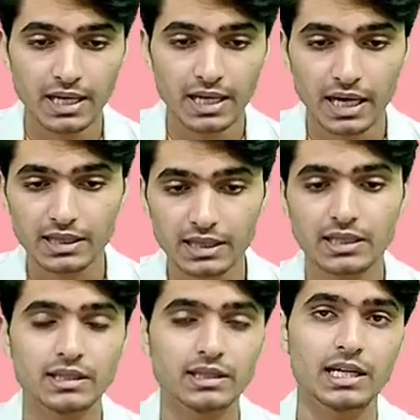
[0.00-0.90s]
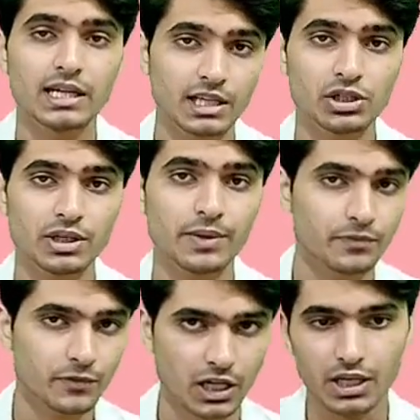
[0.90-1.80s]
and the achalasia
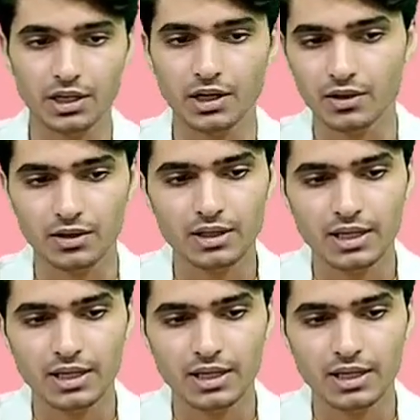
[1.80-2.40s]
cardia there.